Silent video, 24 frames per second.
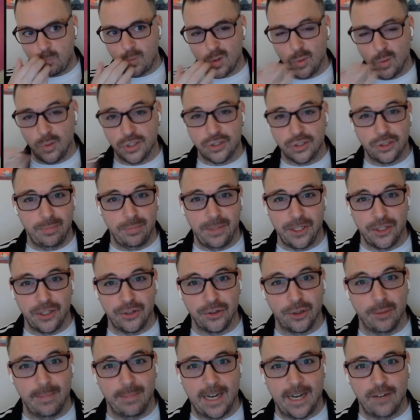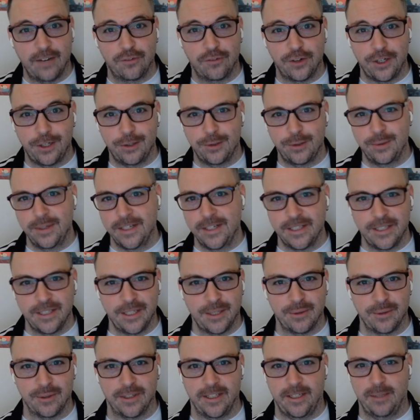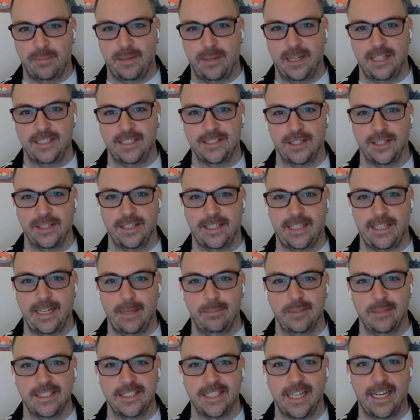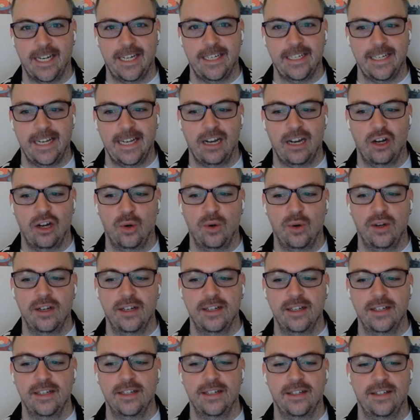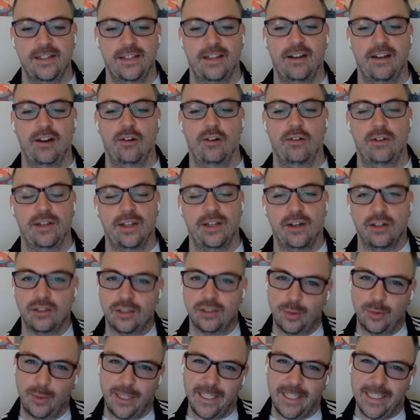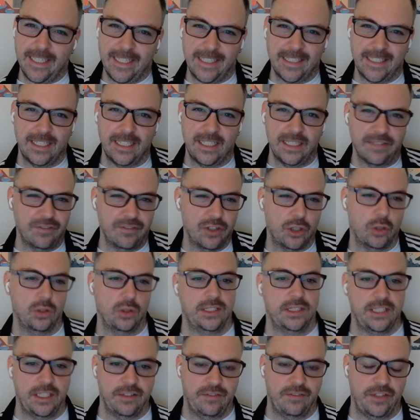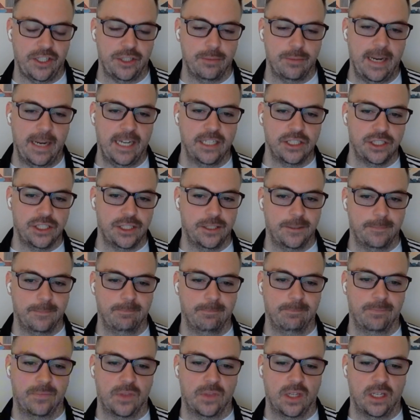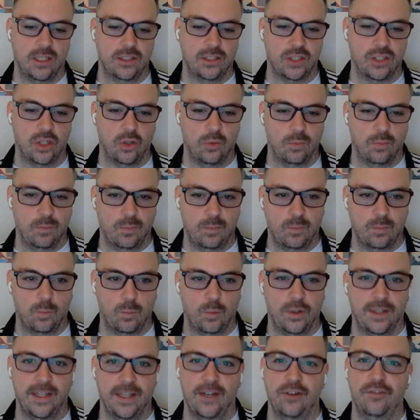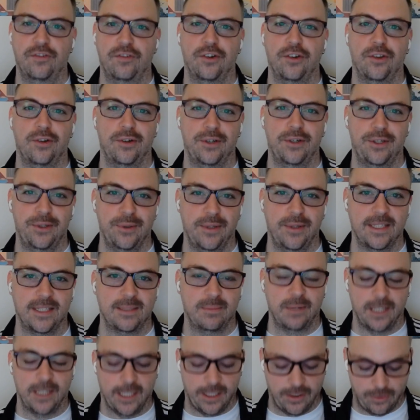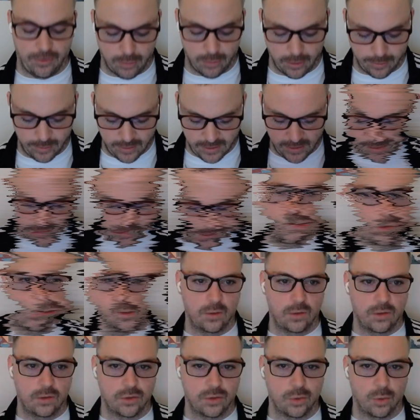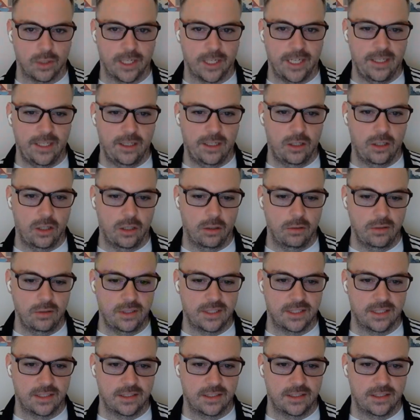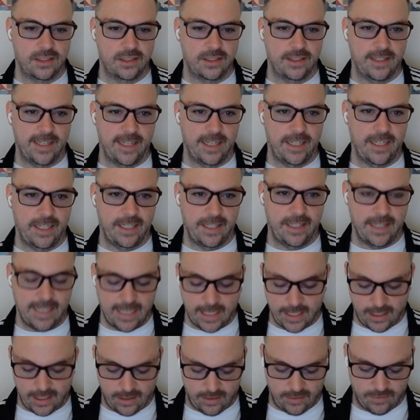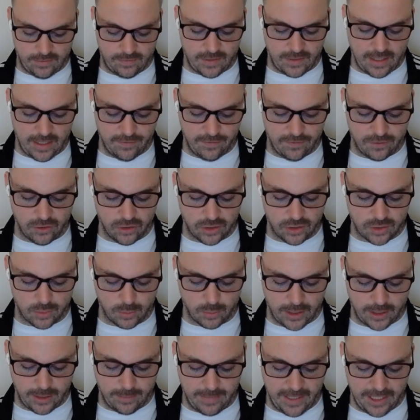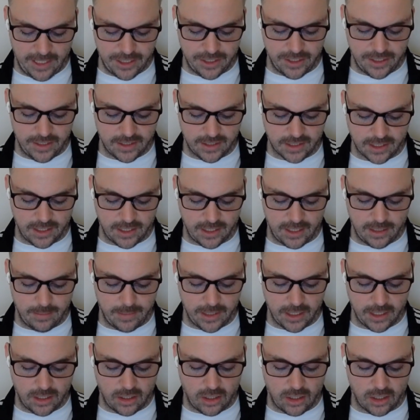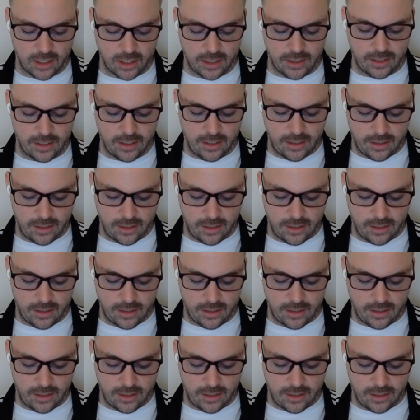which could be good or bad for you. It really depends on the game design and how they're tweaking the difficulty of each match. So without further ado, let's play it through. So we're getting close to getting that first one. I imagine it's going to give me a card.